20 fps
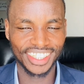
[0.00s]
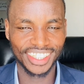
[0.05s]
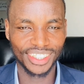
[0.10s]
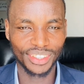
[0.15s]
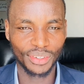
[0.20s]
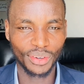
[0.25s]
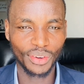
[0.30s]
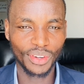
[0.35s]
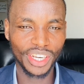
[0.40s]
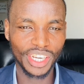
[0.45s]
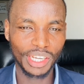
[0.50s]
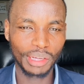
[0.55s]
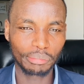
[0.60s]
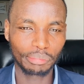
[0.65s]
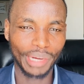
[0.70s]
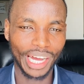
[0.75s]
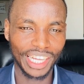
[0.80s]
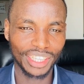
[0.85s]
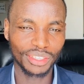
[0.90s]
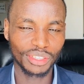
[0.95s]
owning
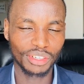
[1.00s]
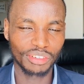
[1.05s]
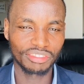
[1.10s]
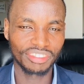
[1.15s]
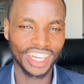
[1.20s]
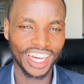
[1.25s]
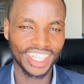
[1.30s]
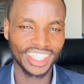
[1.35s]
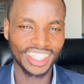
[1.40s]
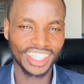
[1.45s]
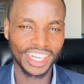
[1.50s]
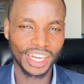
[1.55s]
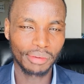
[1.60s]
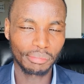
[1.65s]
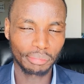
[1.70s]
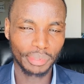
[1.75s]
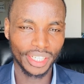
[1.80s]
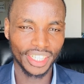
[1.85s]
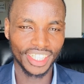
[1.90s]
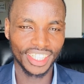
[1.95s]
part of that
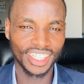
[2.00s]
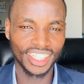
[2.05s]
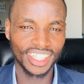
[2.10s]
company.